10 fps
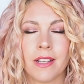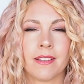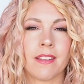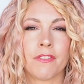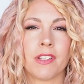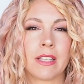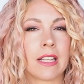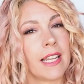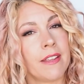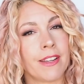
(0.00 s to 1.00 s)
instead of using
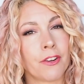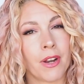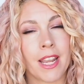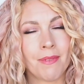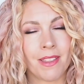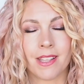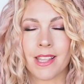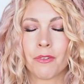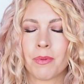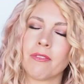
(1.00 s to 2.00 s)
a leave-in cream. I think
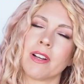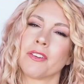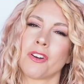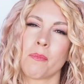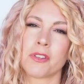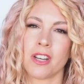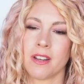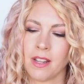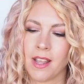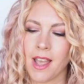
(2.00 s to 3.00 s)
that would be a really good option.